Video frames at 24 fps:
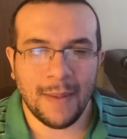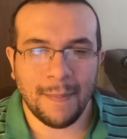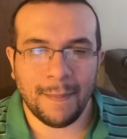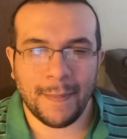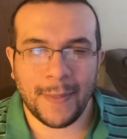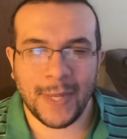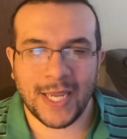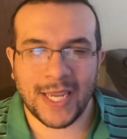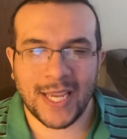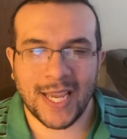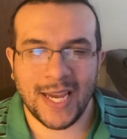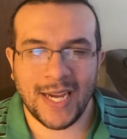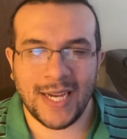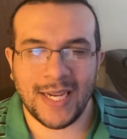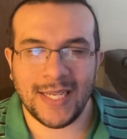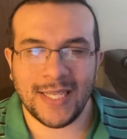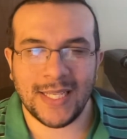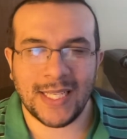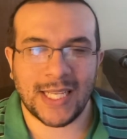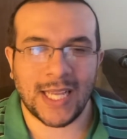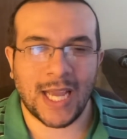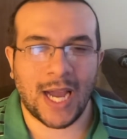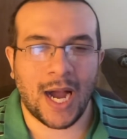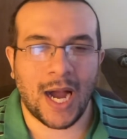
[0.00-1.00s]

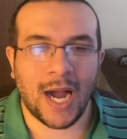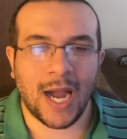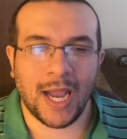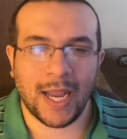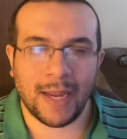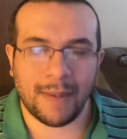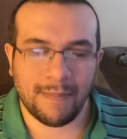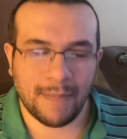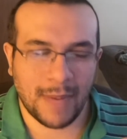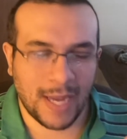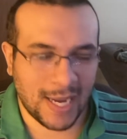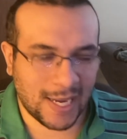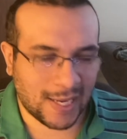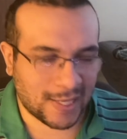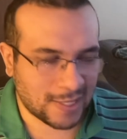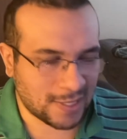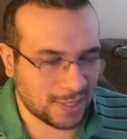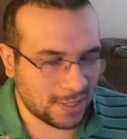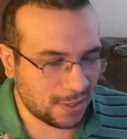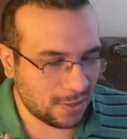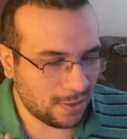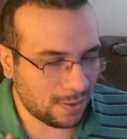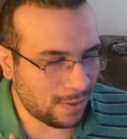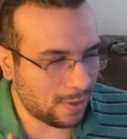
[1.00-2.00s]
because I'm
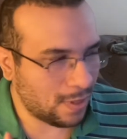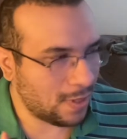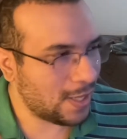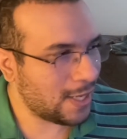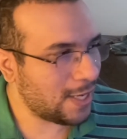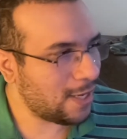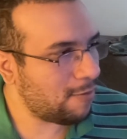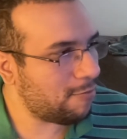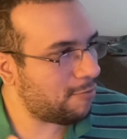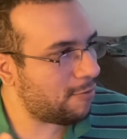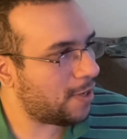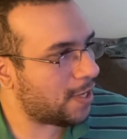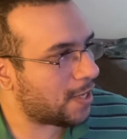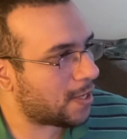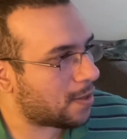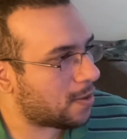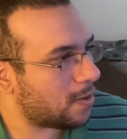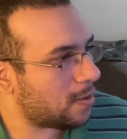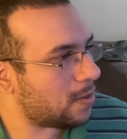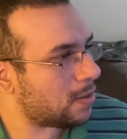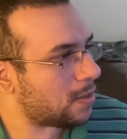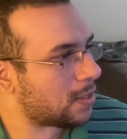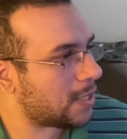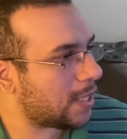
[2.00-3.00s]
actually
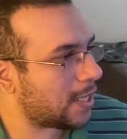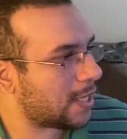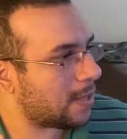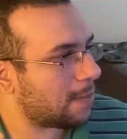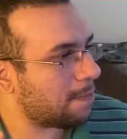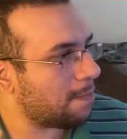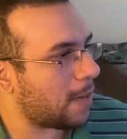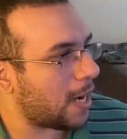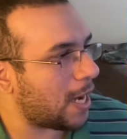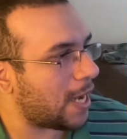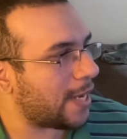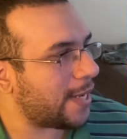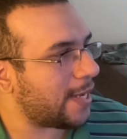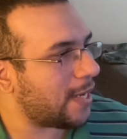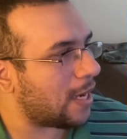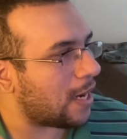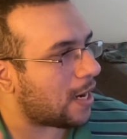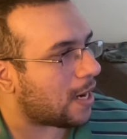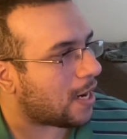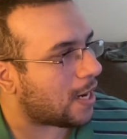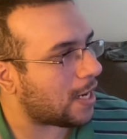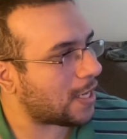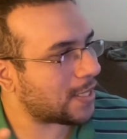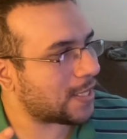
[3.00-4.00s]
recording my
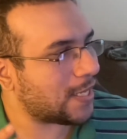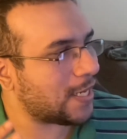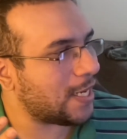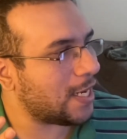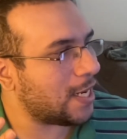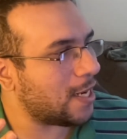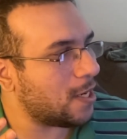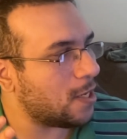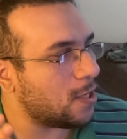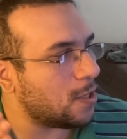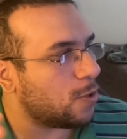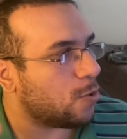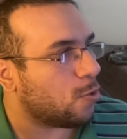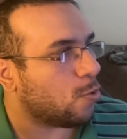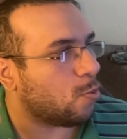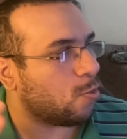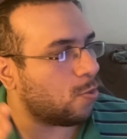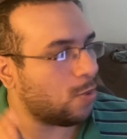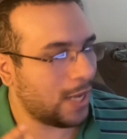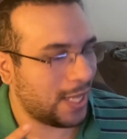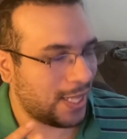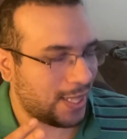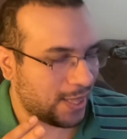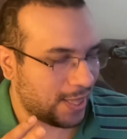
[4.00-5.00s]
audio
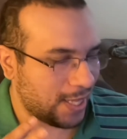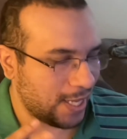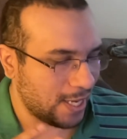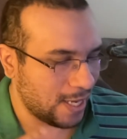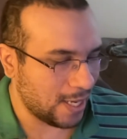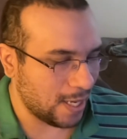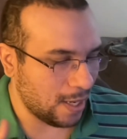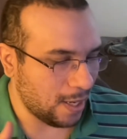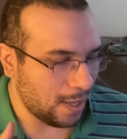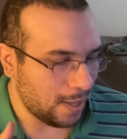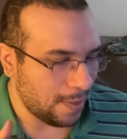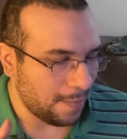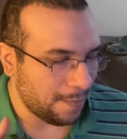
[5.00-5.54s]
with it.